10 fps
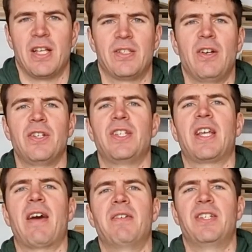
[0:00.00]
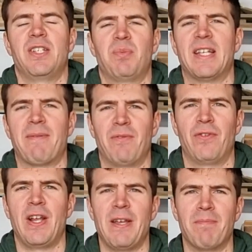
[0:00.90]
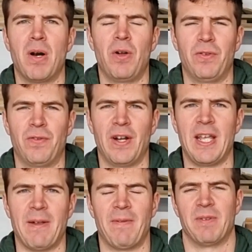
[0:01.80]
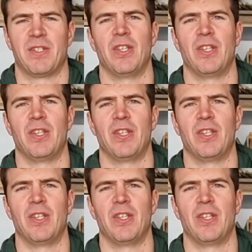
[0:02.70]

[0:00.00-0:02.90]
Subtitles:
As long as your garage is damp free and mold free and there's